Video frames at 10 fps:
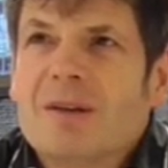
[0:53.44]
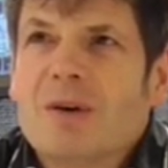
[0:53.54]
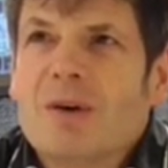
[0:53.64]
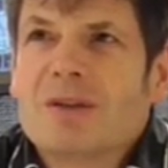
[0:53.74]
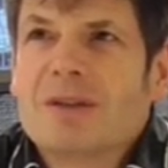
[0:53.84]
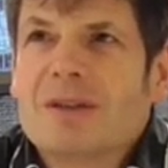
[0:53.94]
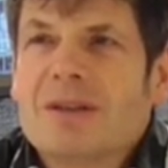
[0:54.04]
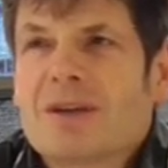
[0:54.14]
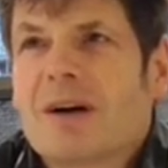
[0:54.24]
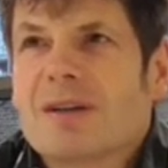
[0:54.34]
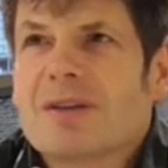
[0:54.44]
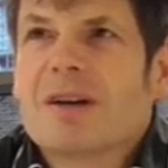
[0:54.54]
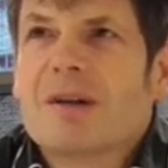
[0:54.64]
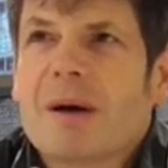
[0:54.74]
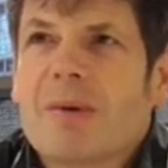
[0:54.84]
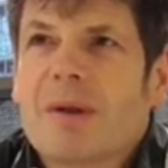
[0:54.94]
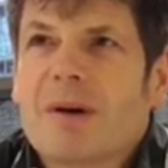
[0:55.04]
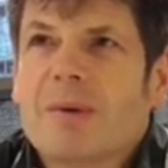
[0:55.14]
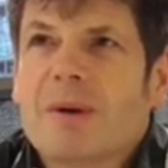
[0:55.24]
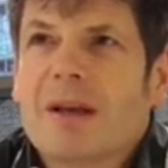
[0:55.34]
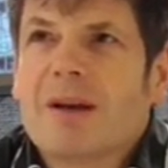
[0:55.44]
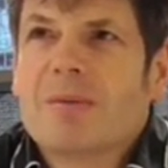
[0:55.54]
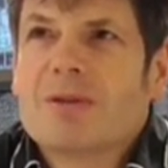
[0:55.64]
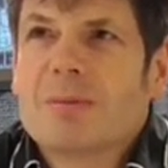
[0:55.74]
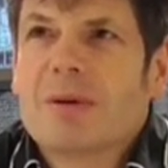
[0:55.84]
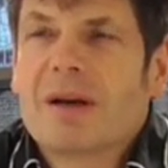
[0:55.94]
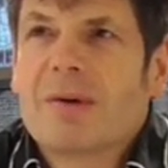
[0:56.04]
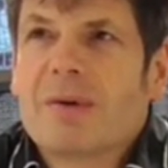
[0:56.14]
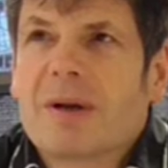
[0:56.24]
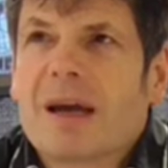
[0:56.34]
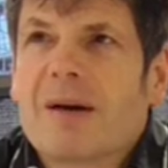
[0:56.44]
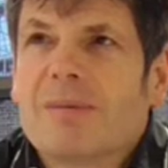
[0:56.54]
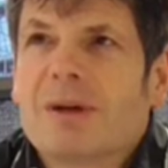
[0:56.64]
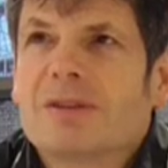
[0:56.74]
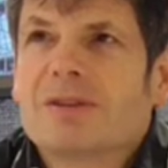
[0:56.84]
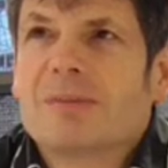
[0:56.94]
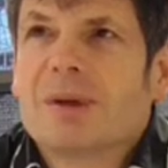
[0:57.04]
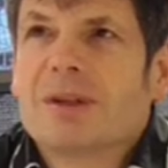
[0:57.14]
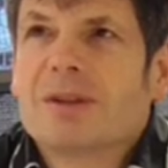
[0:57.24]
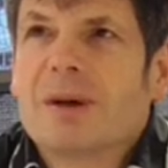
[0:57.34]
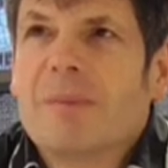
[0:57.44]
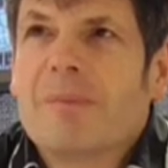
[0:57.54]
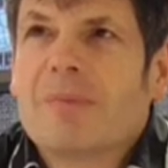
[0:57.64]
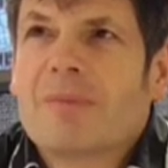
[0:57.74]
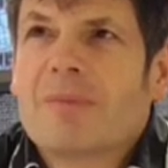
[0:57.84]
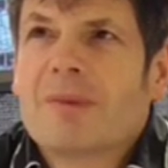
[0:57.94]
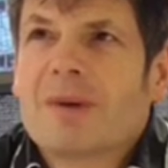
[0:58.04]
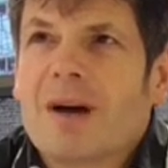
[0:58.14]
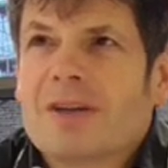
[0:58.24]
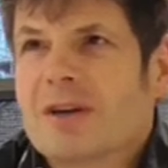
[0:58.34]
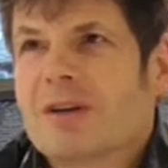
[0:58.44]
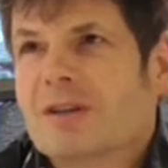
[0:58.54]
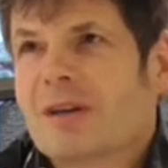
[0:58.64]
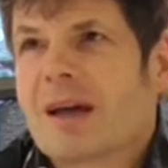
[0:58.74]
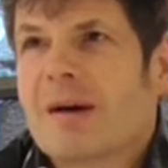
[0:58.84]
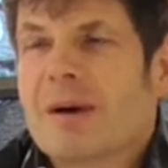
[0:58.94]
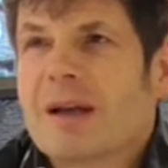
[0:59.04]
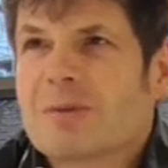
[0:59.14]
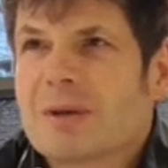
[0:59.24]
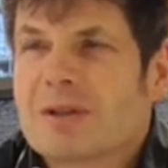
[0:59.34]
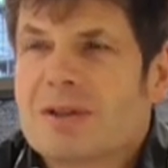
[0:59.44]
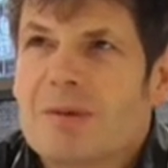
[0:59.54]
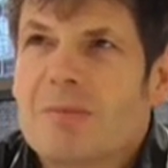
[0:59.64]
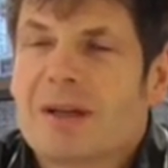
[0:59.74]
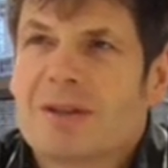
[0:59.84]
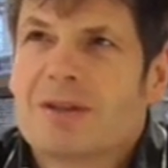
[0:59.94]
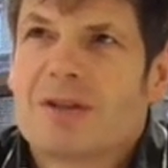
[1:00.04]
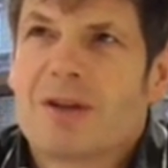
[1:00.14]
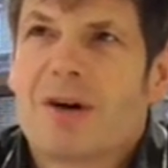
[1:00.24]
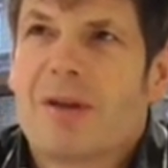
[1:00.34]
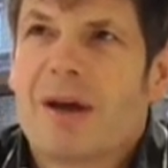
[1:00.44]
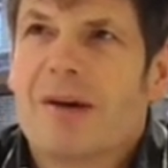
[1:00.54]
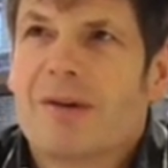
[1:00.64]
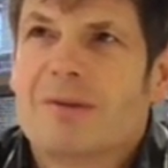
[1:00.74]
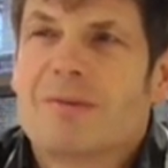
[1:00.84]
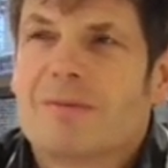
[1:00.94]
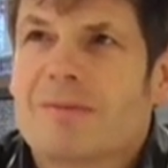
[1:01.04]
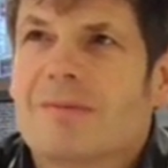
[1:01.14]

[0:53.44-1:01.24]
not entirely certain about whether I would end up as a planner or an account person, but um, I started in account management because it seemed better to start there and